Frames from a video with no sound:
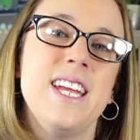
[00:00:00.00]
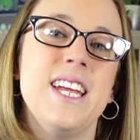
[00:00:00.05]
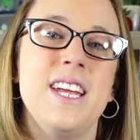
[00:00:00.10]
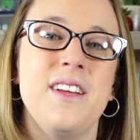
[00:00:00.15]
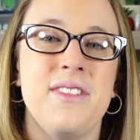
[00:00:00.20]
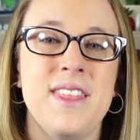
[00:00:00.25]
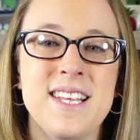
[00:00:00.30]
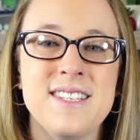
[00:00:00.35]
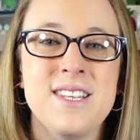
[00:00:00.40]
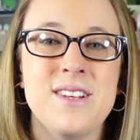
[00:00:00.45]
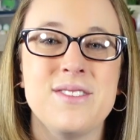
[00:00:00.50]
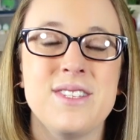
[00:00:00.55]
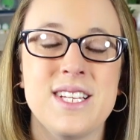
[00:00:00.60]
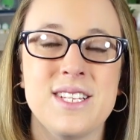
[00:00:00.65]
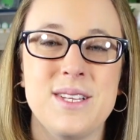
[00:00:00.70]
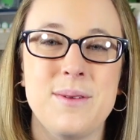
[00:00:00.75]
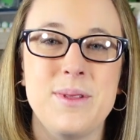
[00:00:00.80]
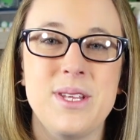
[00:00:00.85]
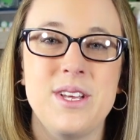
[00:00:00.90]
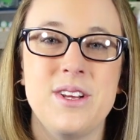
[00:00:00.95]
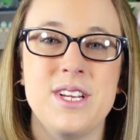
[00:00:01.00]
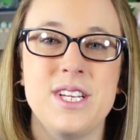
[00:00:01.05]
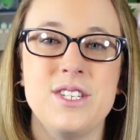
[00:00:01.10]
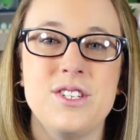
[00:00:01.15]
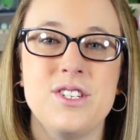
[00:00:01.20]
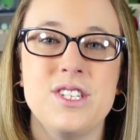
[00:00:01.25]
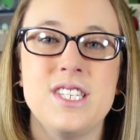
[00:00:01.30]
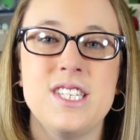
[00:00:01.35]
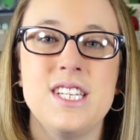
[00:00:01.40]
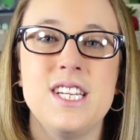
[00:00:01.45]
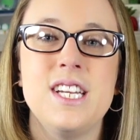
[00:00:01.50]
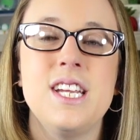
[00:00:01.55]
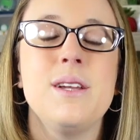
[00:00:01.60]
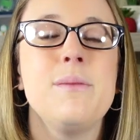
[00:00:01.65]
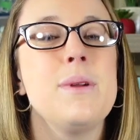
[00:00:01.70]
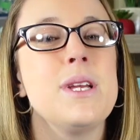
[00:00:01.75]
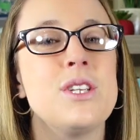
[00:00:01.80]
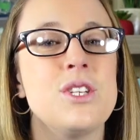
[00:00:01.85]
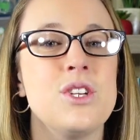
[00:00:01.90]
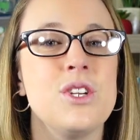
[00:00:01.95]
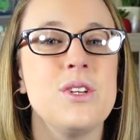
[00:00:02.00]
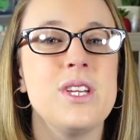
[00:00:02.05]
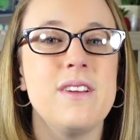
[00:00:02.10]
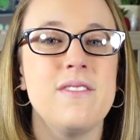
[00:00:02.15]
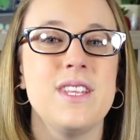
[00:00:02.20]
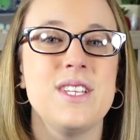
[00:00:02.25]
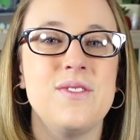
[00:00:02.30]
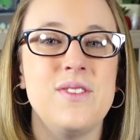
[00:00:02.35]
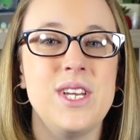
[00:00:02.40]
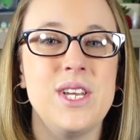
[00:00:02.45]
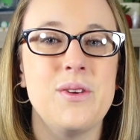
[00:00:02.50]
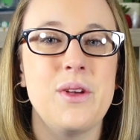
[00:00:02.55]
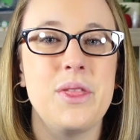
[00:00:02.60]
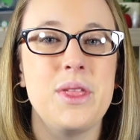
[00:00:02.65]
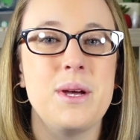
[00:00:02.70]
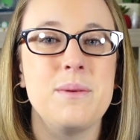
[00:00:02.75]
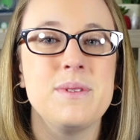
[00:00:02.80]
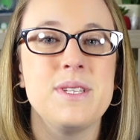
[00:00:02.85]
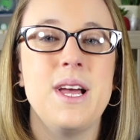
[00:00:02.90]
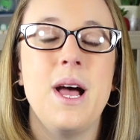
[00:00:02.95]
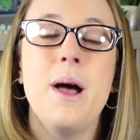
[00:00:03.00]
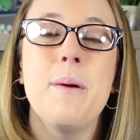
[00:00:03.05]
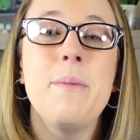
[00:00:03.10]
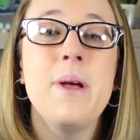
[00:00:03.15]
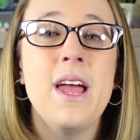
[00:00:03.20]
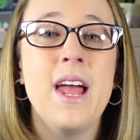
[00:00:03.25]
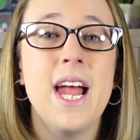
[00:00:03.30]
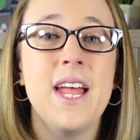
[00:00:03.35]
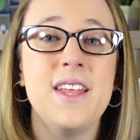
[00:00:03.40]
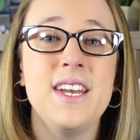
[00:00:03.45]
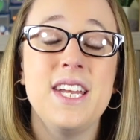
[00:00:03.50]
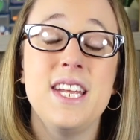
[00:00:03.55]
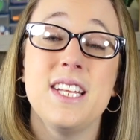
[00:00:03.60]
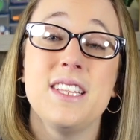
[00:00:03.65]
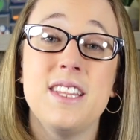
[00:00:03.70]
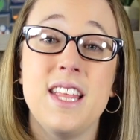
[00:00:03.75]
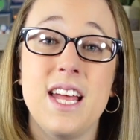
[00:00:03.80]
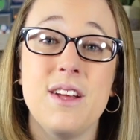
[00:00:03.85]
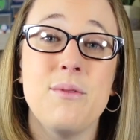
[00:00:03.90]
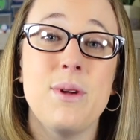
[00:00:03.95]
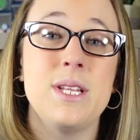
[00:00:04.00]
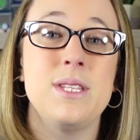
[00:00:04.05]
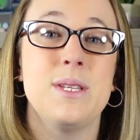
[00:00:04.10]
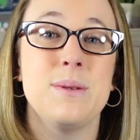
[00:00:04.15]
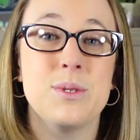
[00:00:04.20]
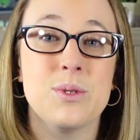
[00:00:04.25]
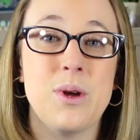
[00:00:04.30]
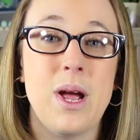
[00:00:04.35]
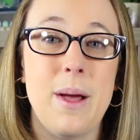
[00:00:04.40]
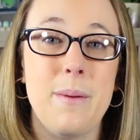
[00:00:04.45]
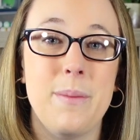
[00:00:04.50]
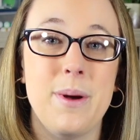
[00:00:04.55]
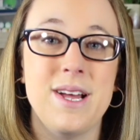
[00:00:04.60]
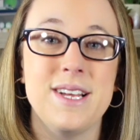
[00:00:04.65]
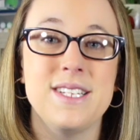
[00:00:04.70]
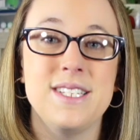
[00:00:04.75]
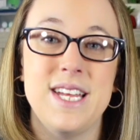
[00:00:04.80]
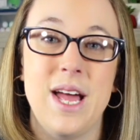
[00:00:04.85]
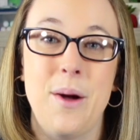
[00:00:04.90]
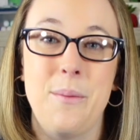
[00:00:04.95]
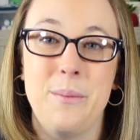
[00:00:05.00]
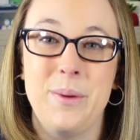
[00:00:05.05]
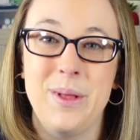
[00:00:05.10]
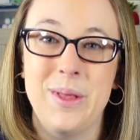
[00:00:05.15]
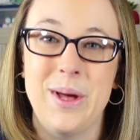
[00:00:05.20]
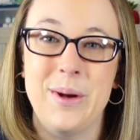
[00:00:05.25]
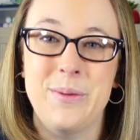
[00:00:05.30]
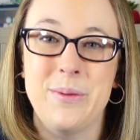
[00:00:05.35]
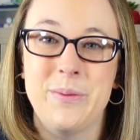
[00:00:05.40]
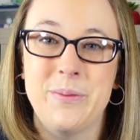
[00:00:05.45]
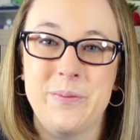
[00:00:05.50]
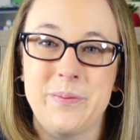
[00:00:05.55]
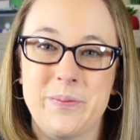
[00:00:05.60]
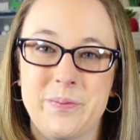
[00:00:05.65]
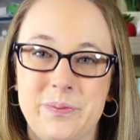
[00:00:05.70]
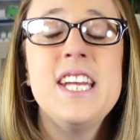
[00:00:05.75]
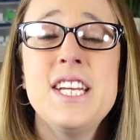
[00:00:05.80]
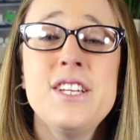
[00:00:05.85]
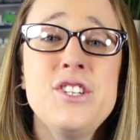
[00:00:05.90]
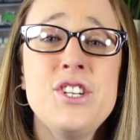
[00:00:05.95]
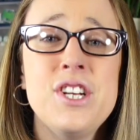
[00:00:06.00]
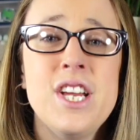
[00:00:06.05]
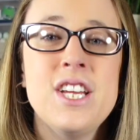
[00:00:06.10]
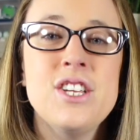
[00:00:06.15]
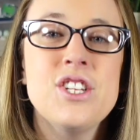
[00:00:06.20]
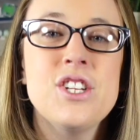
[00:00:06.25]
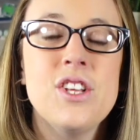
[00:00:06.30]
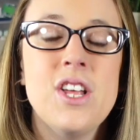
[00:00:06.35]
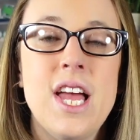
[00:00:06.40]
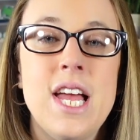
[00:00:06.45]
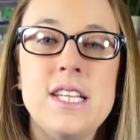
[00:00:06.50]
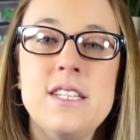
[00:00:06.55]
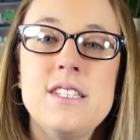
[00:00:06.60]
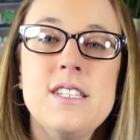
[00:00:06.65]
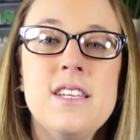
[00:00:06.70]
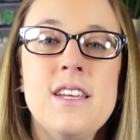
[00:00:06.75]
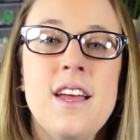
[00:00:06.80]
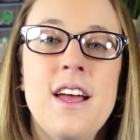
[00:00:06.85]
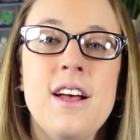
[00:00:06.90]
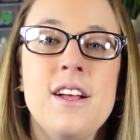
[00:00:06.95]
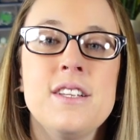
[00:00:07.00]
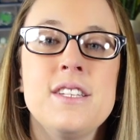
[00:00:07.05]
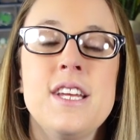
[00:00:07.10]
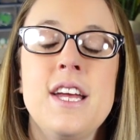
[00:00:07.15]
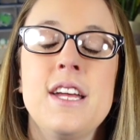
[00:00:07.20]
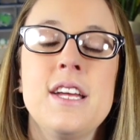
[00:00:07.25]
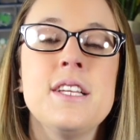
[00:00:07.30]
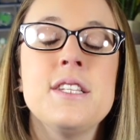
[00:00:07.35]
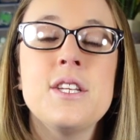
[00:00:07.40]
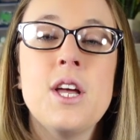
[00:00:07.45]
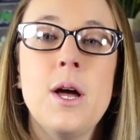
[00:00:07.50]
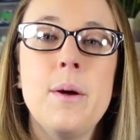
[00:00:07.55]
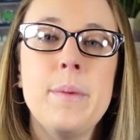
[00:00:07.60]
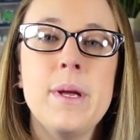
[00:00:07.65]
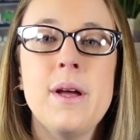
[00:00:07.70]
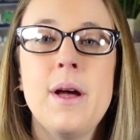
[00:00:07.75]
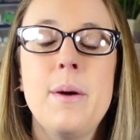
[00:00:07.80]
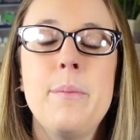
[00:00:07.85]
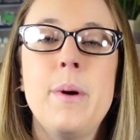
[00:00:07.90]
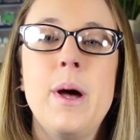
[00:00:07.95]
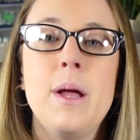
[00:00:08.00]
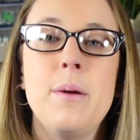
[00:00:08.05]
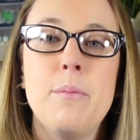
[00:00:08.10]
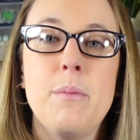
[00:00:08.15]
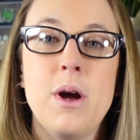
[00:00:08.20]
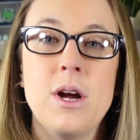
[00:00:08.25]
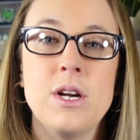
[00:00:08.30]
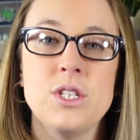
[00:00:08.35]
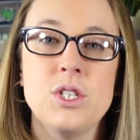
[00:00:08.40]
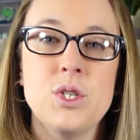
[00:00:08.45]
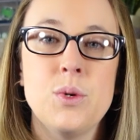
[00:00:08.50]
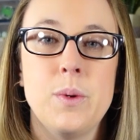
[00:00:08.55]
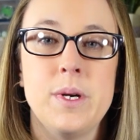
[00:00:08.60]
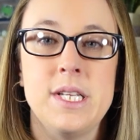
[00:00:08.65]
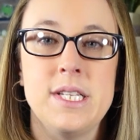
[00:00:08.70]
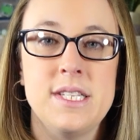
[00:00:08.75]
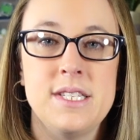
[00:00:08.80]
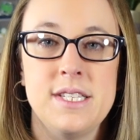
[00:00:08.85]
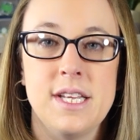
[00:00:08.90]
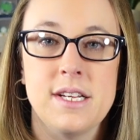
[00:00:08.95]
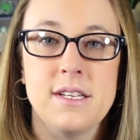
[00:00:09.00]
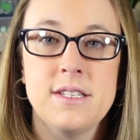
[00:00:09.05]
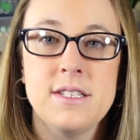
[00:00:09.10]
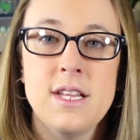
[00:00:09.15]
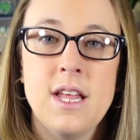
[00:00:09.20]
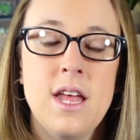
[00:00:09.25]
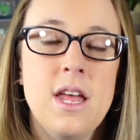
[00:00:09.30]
If that sounds like something you're interested in, make sure you give this video a thumbs up and then hit that red subscribe button down below. International SEL Day is coming up on March 26th.